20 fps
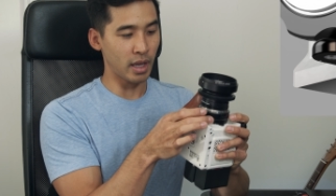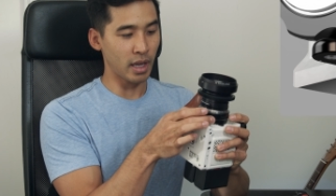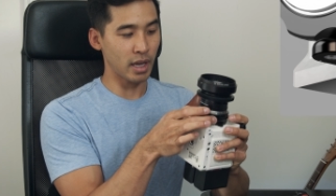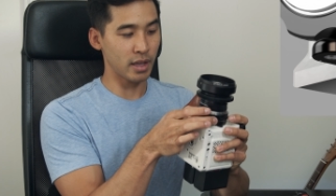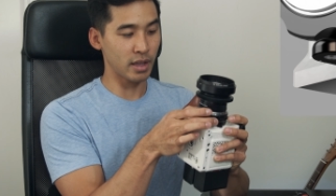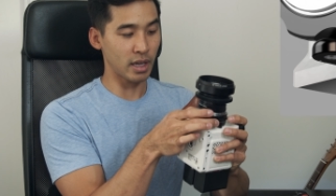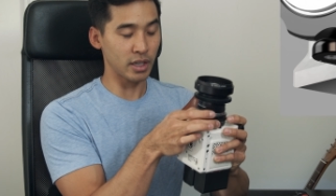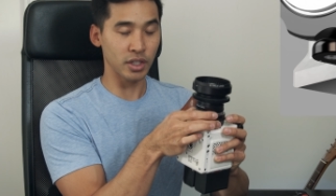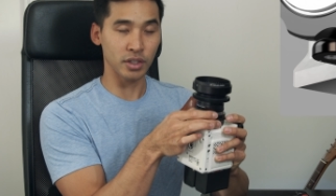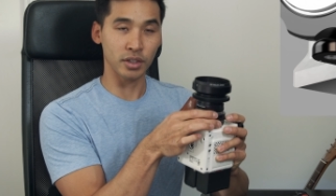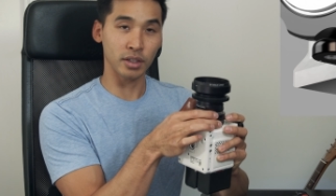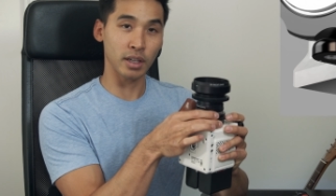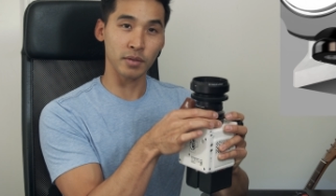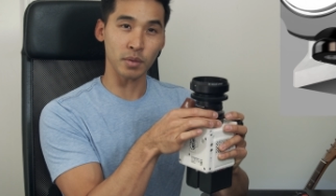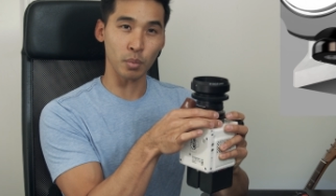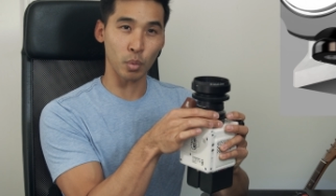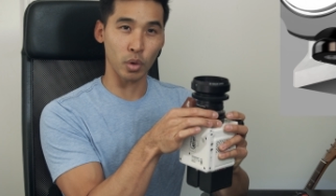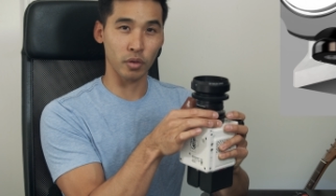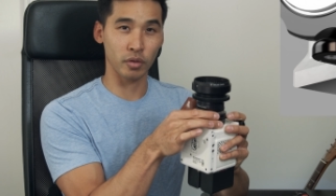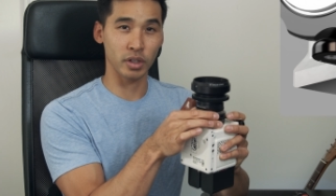And that just gives
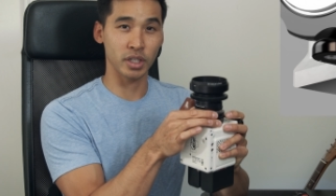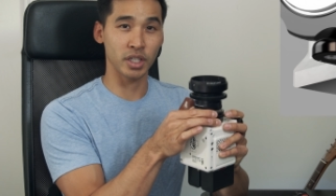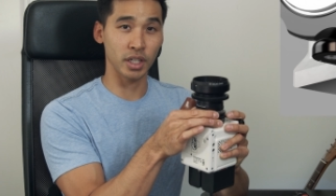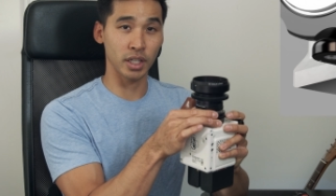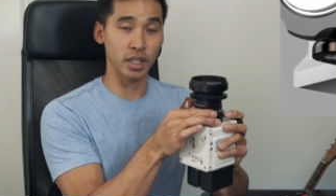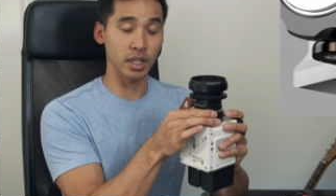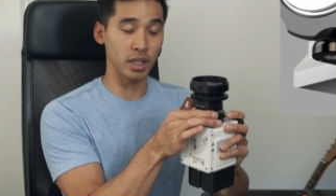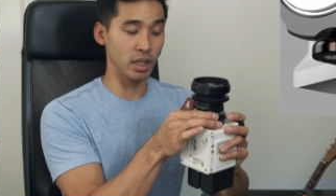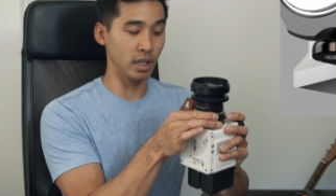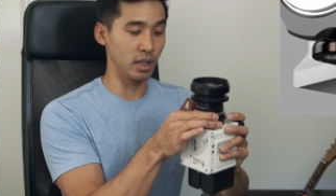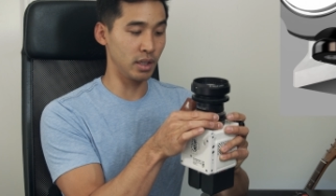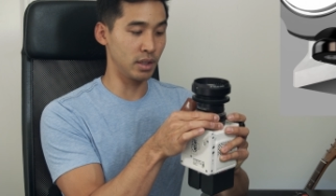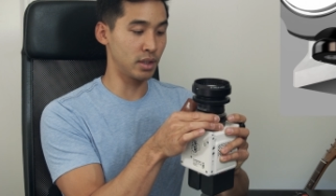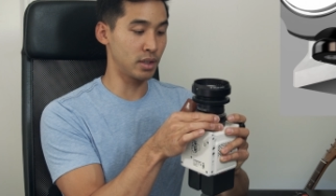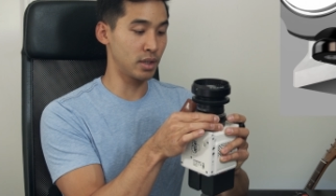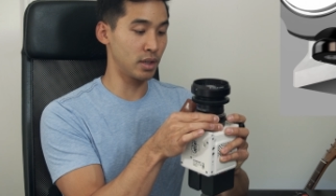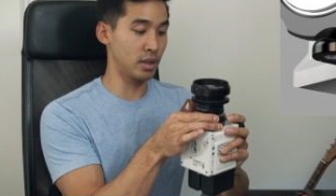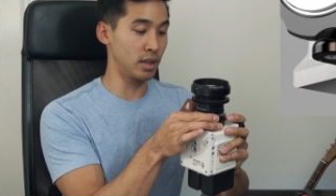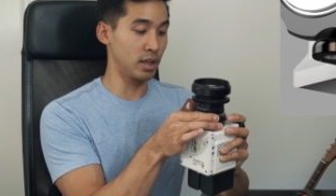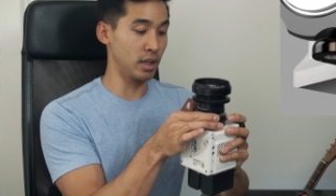more rigidity
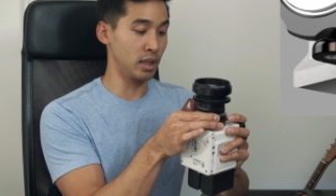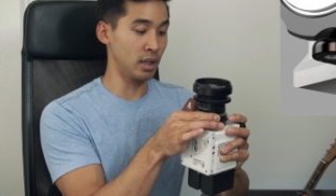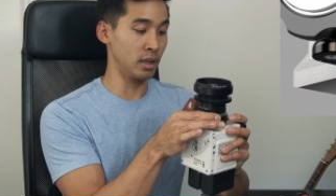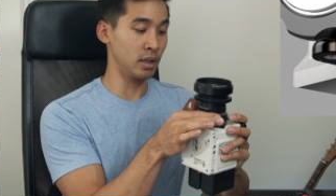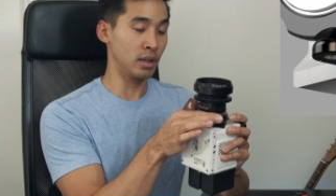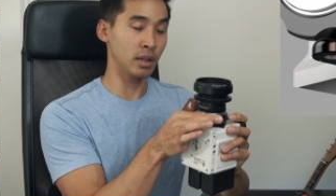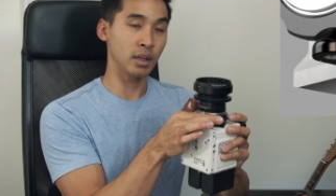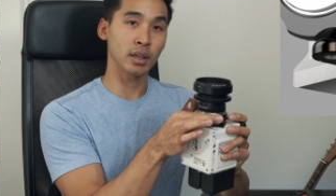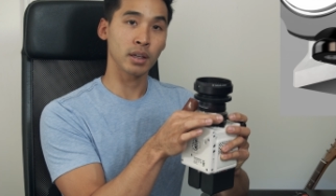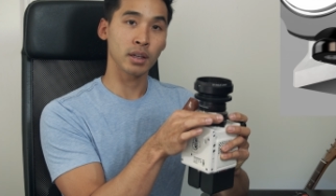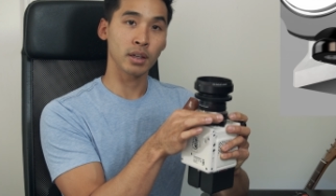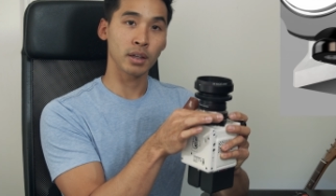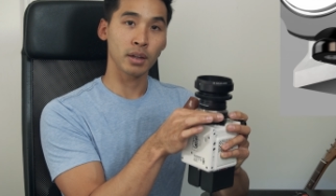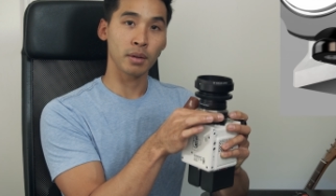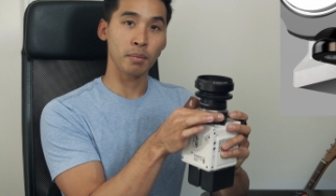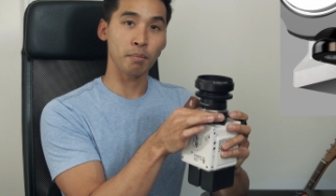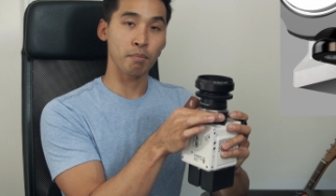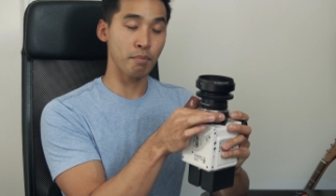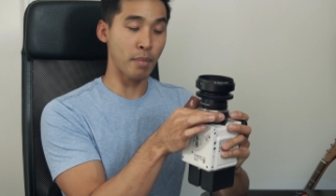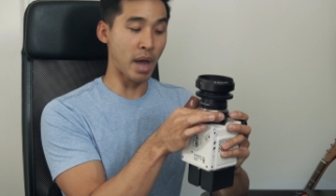to the
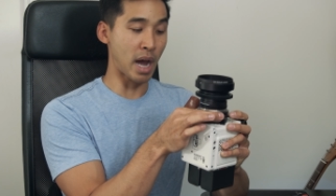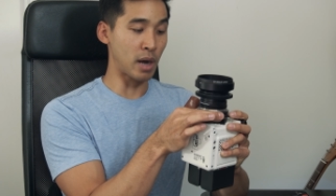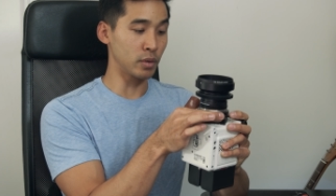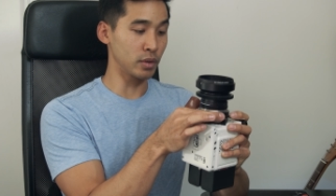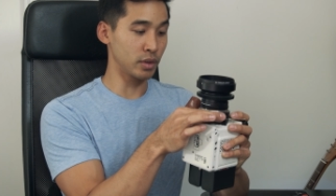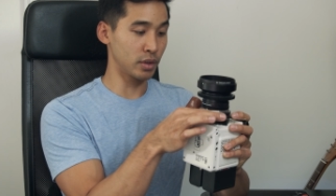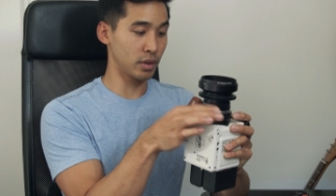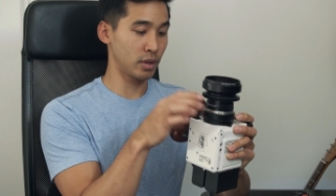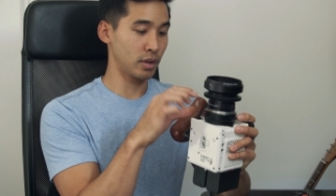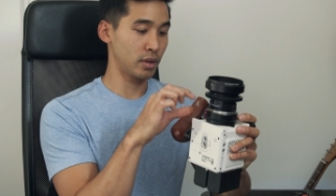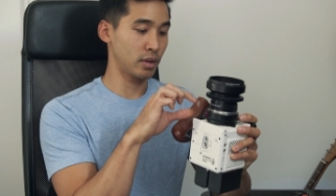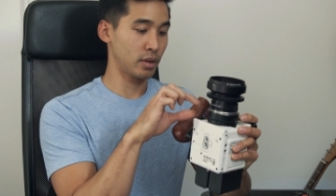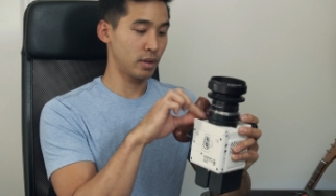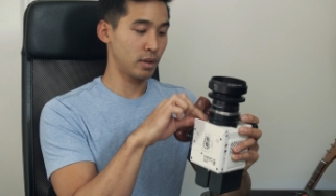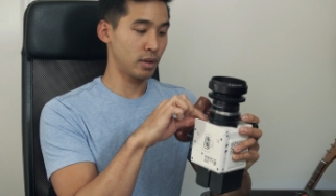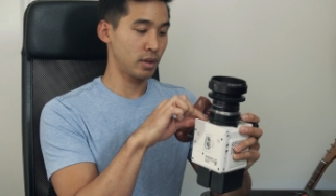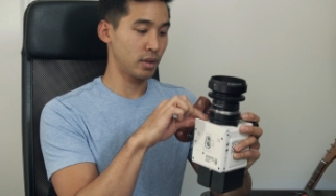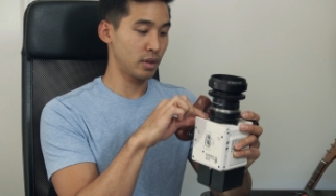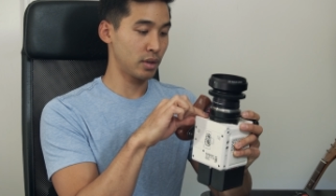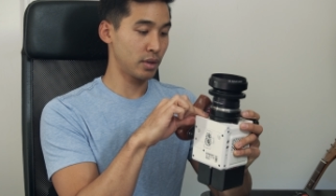mount
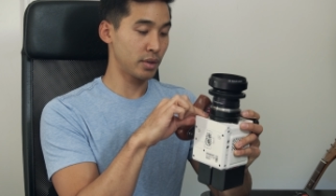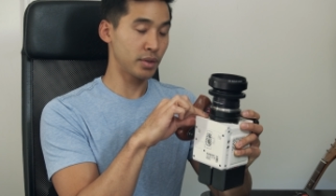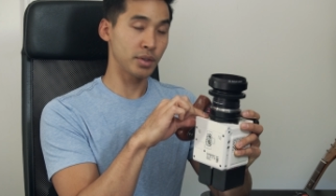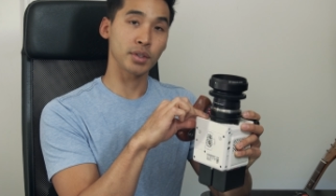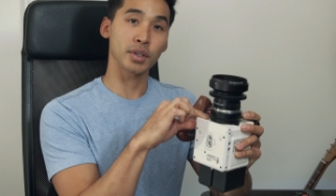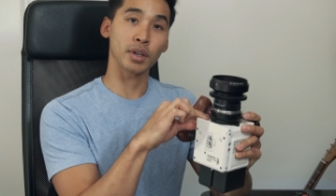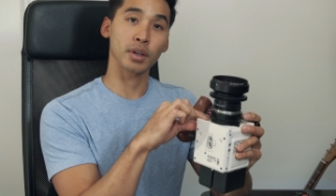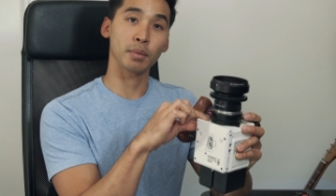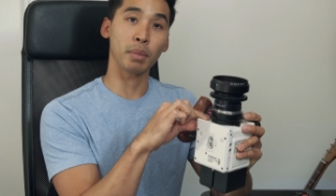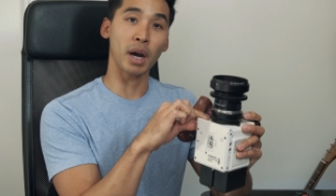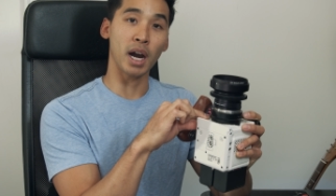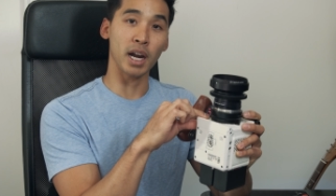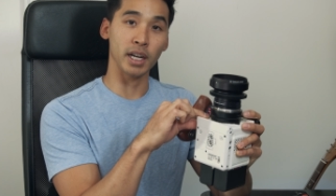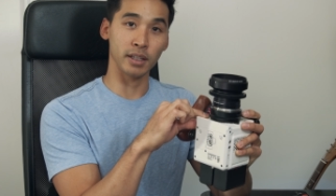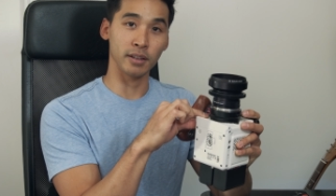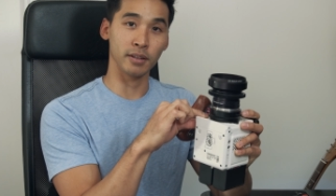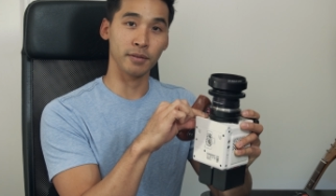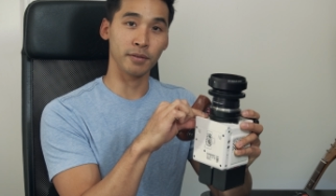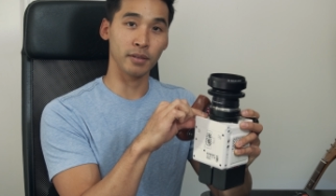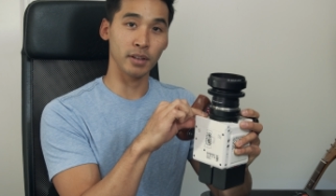to
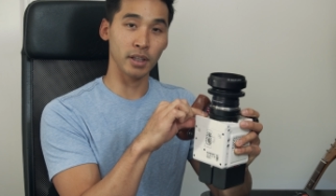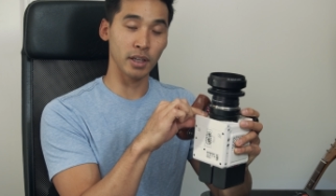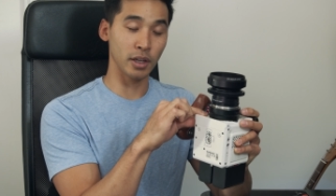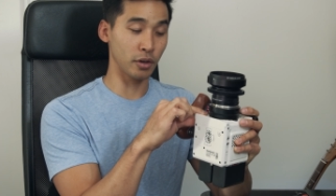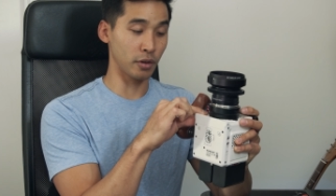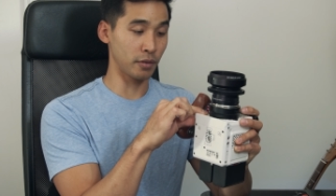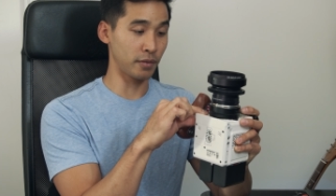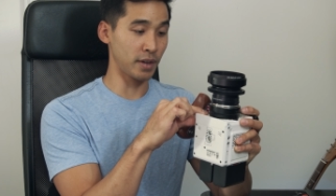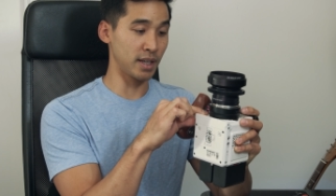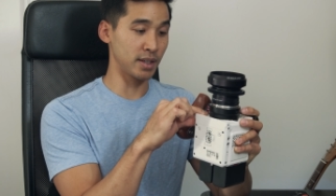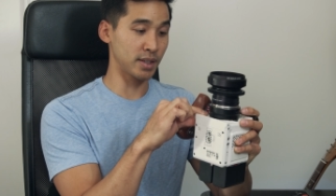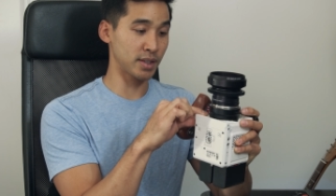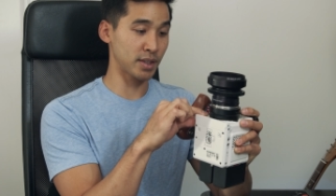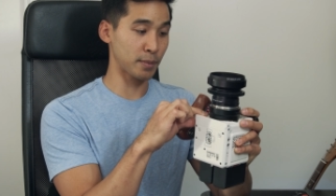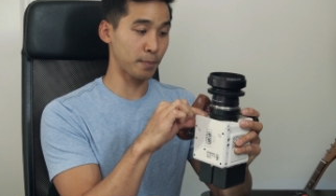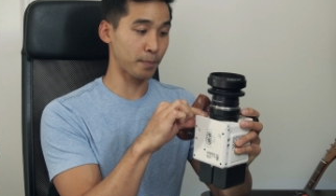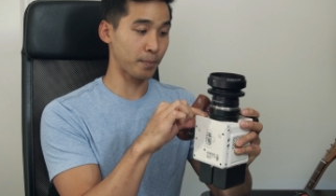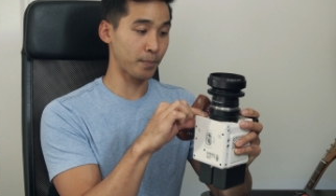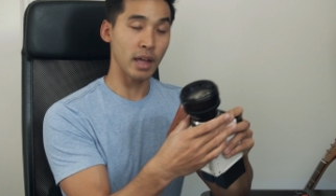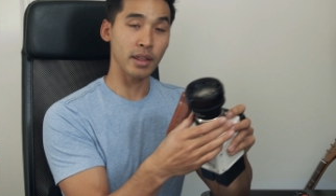body interface.